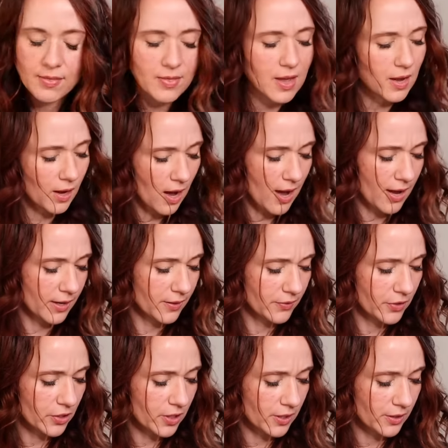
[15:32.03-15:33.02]
They kind of
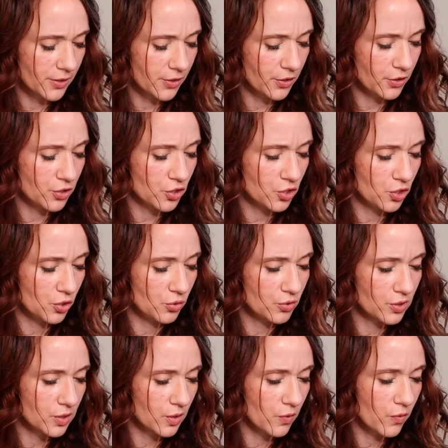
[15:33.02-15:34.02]
look a little too
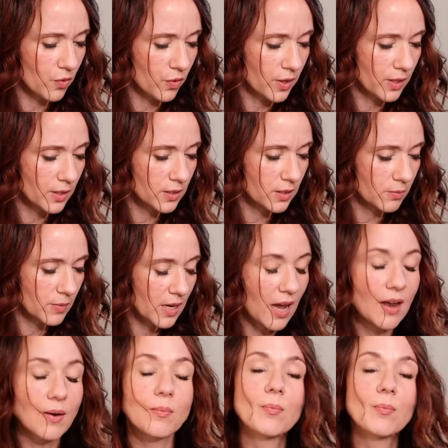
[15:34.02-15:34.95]
silvery to me.